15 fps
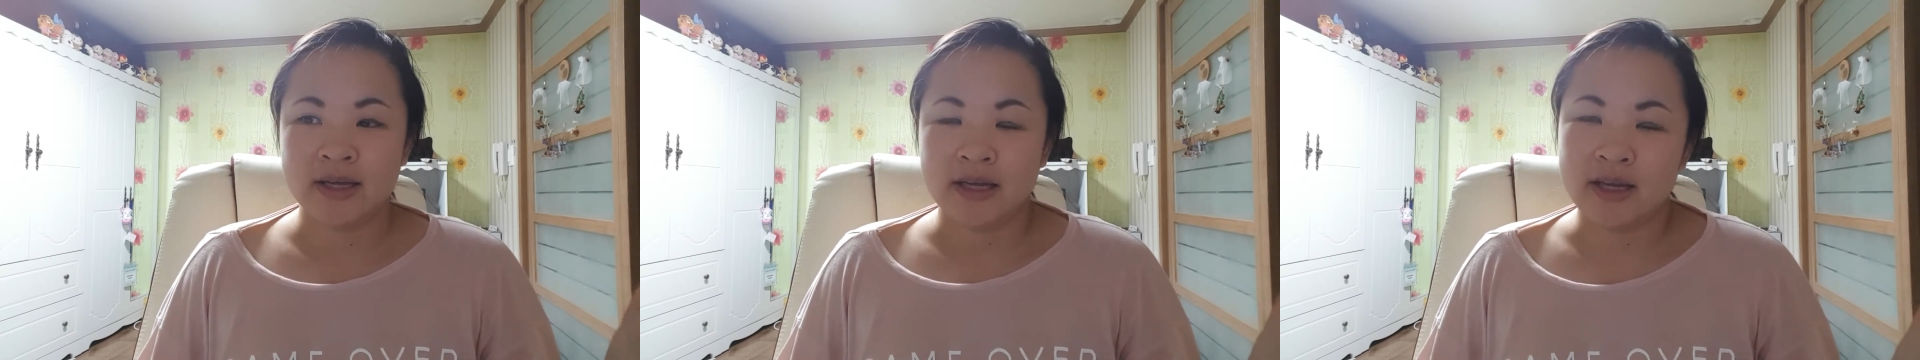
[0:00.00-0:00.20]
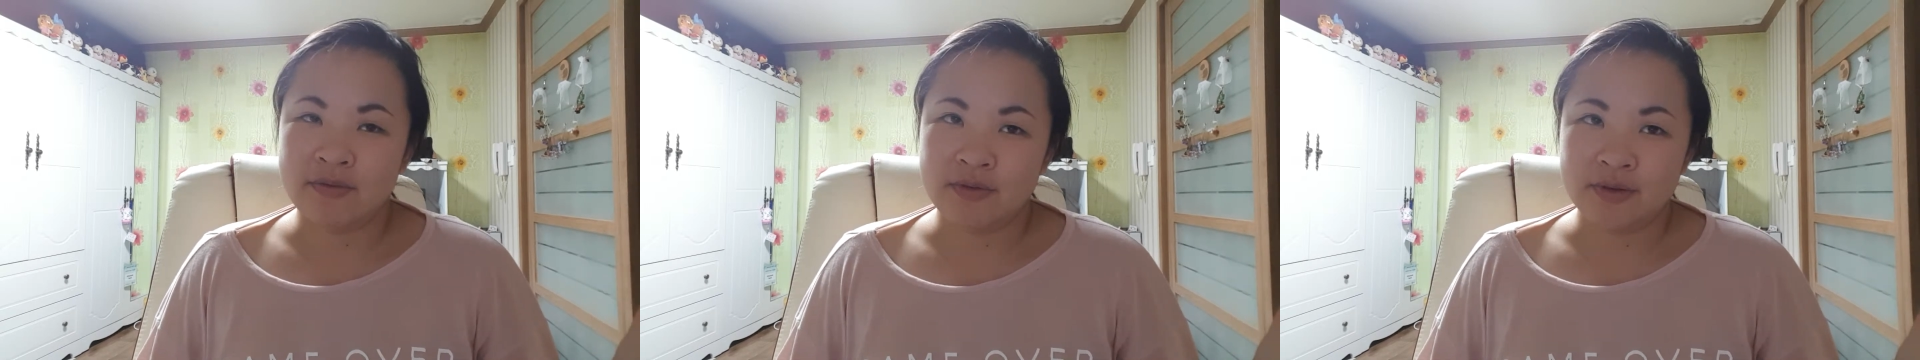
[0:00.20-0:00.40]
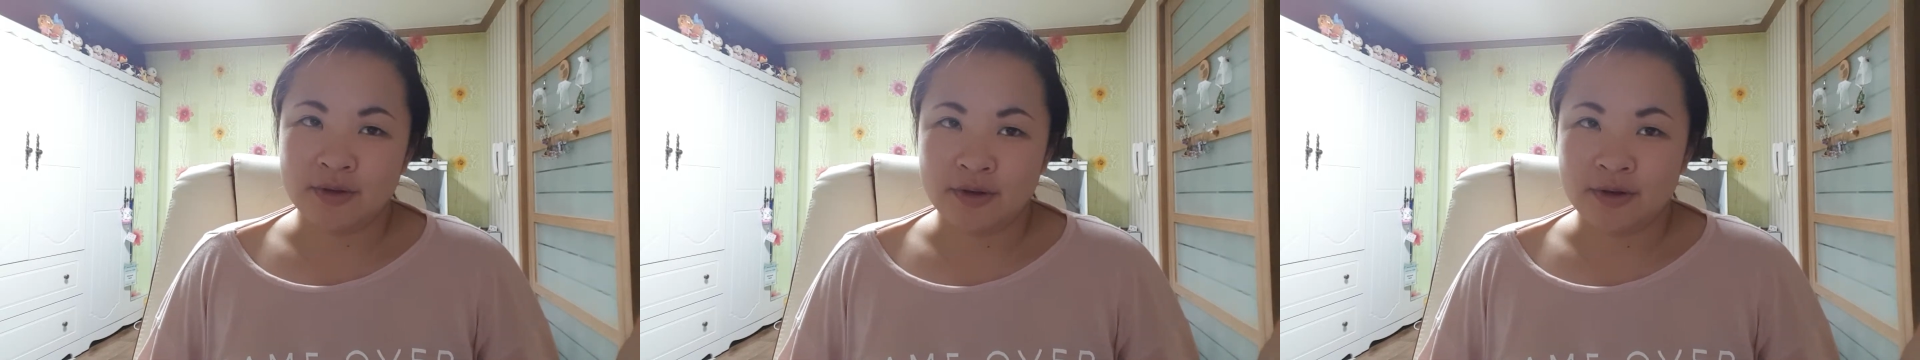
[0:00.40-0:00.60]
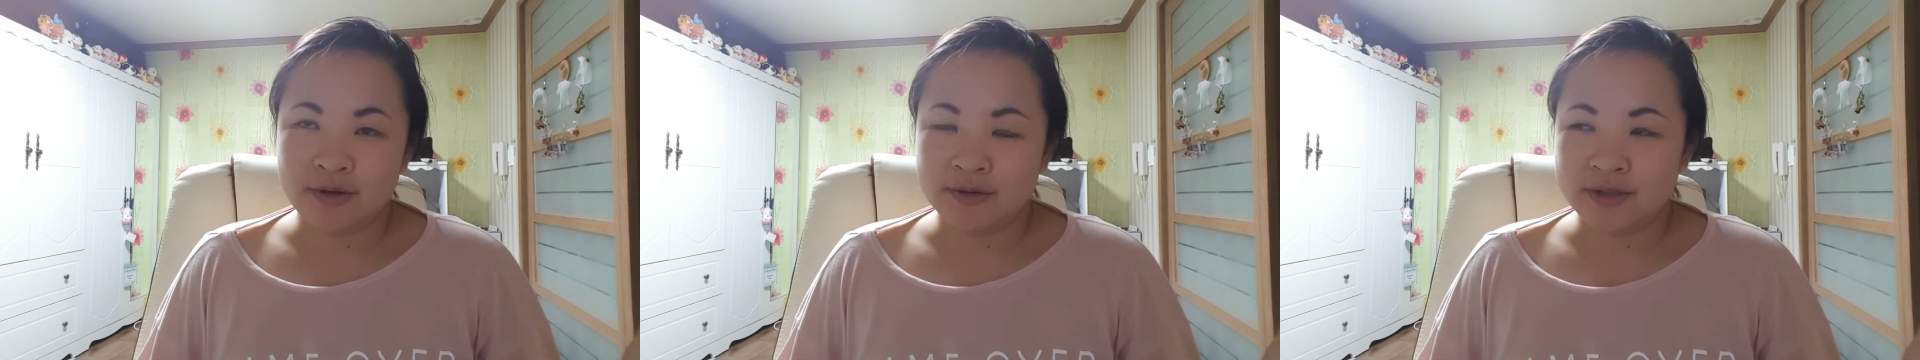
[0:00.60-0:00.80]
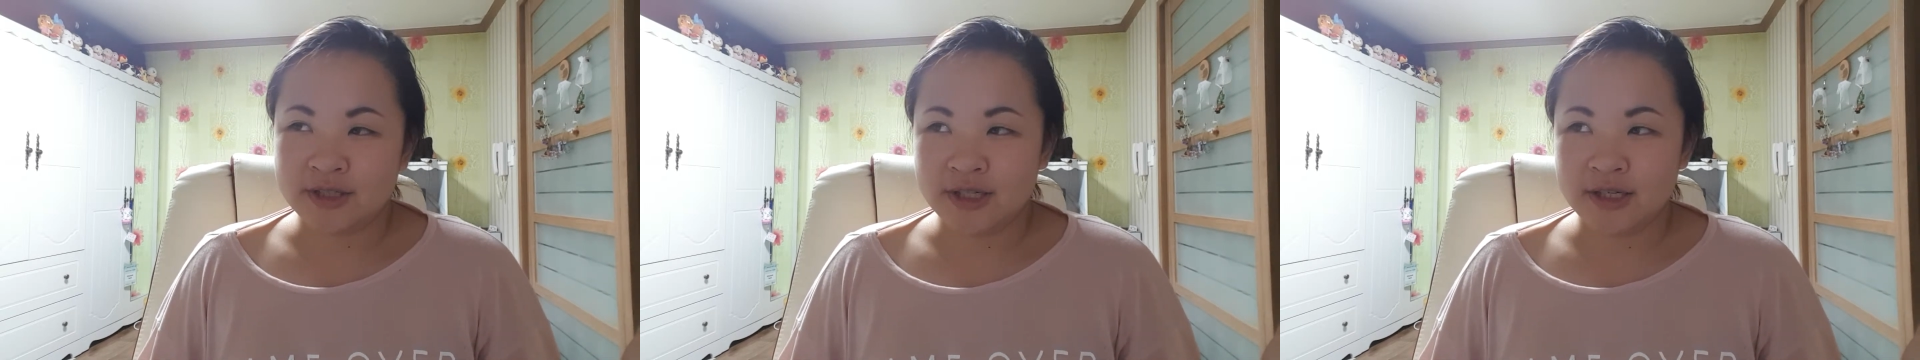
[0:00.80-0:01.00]
even
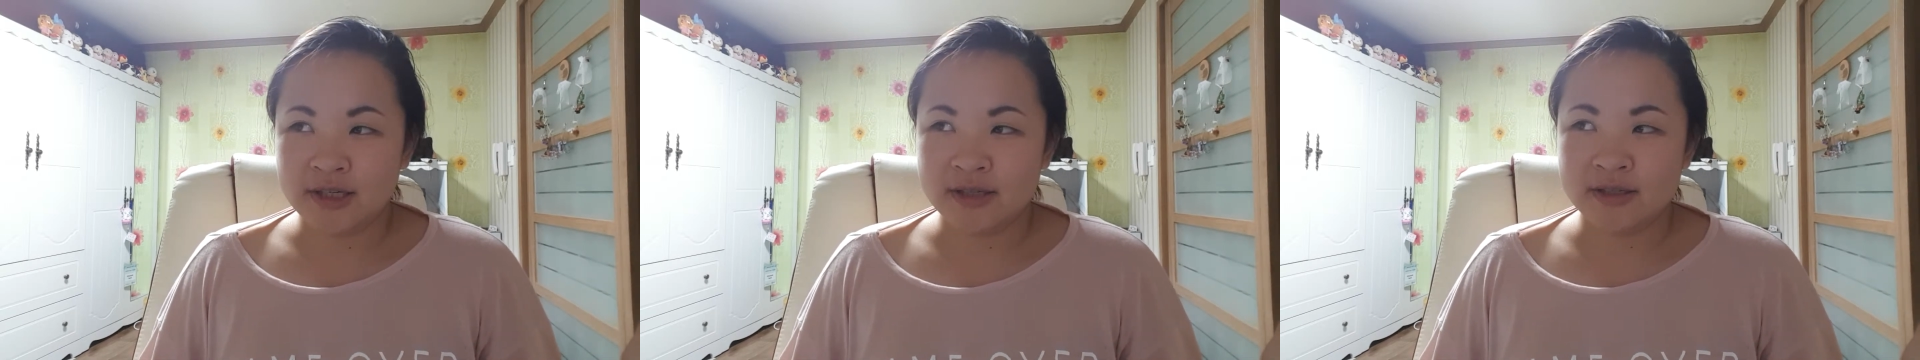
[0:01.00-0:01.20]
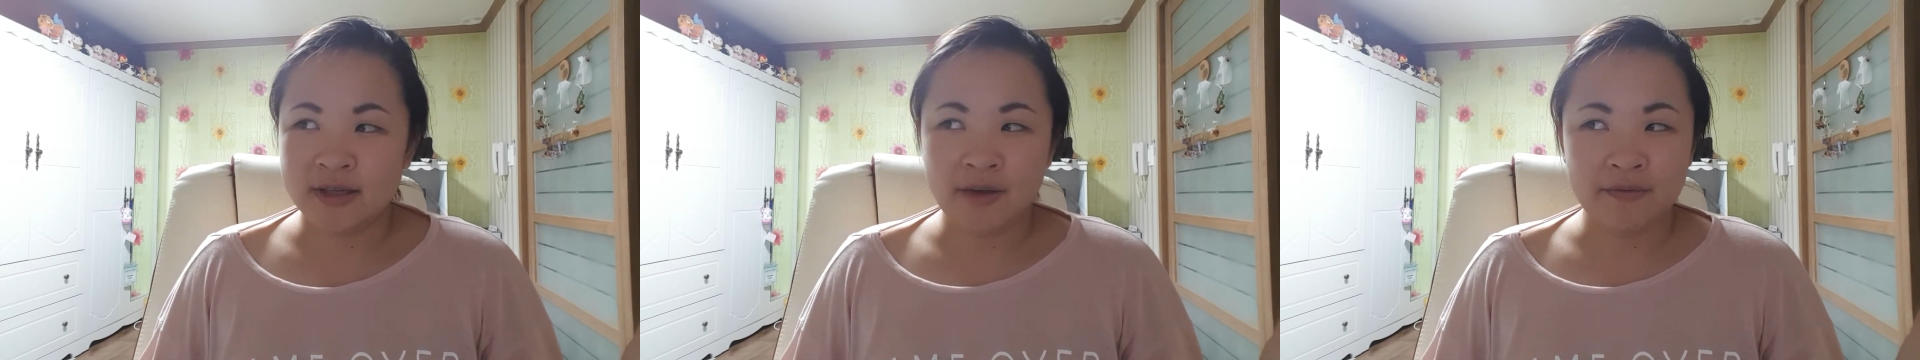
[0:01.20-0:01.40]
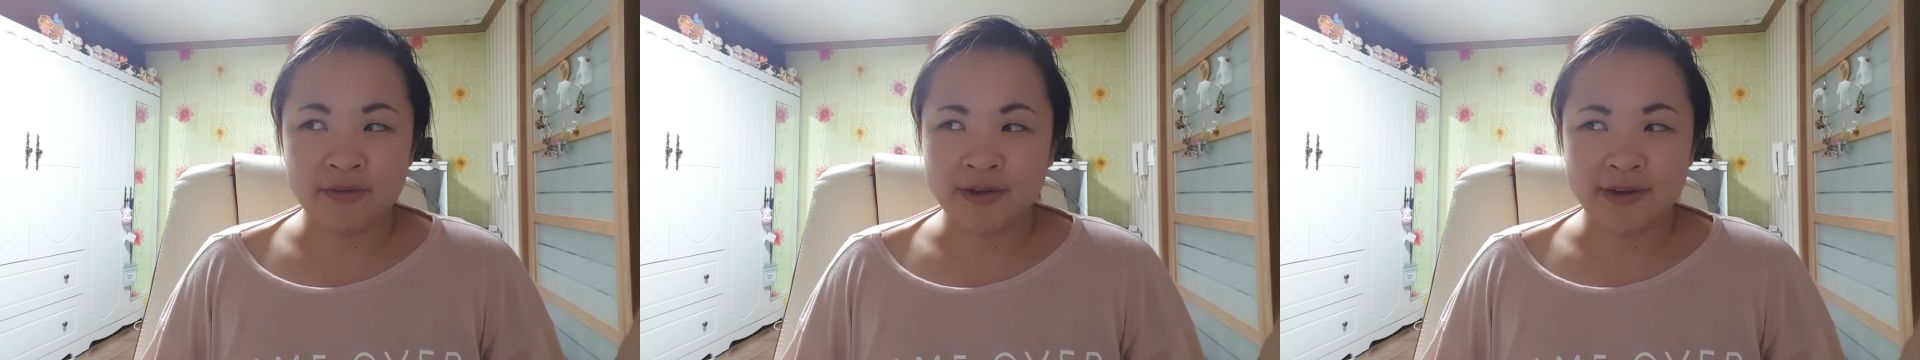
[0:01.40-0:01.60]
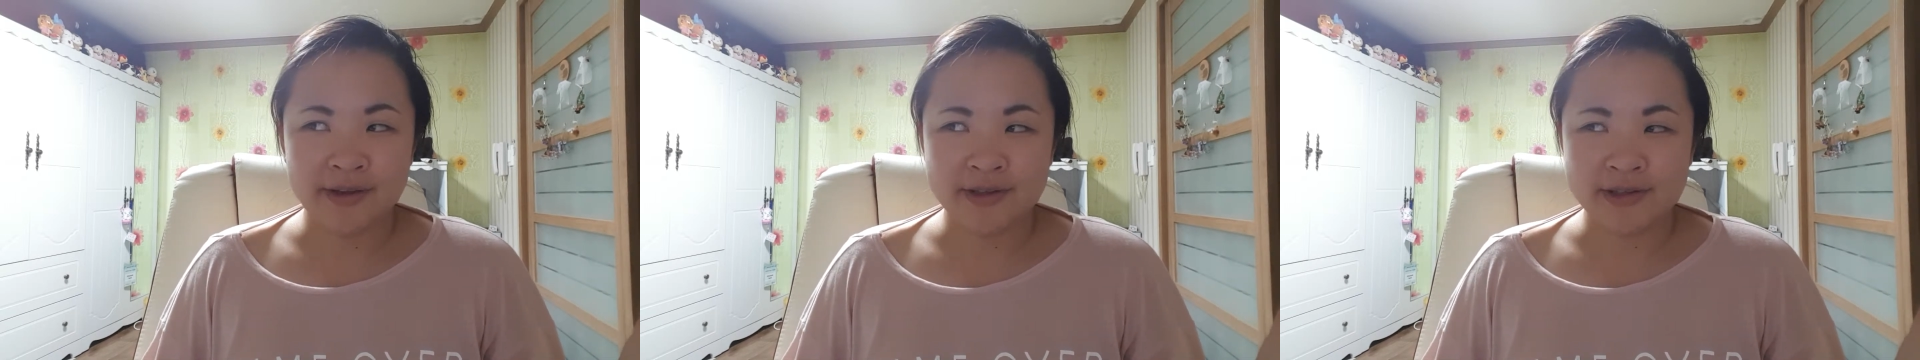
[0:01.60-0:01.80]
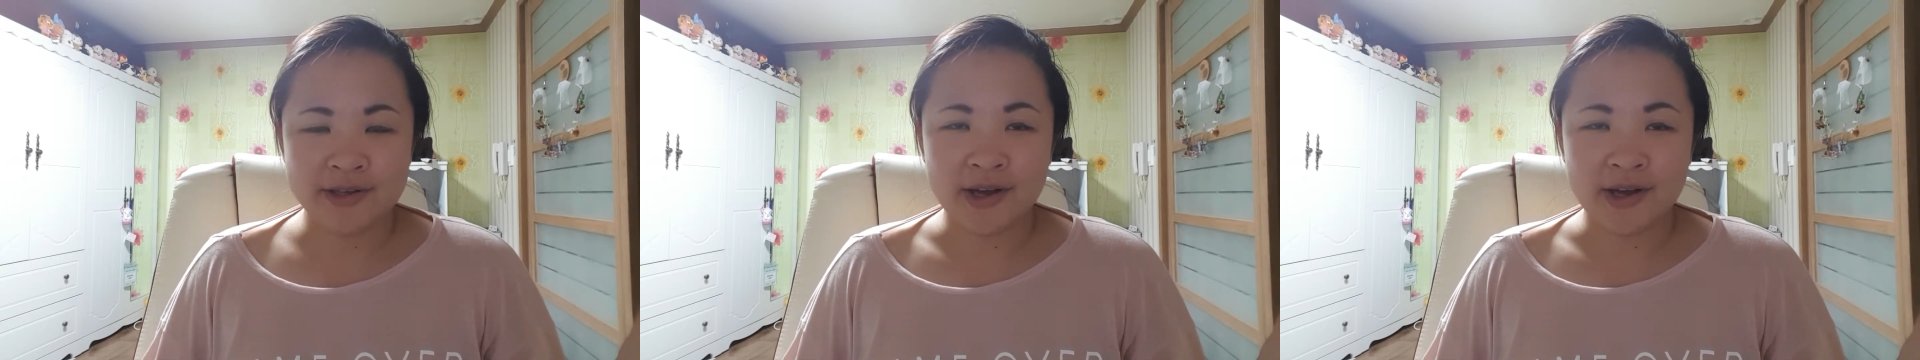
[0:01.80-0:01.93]
though she definitely is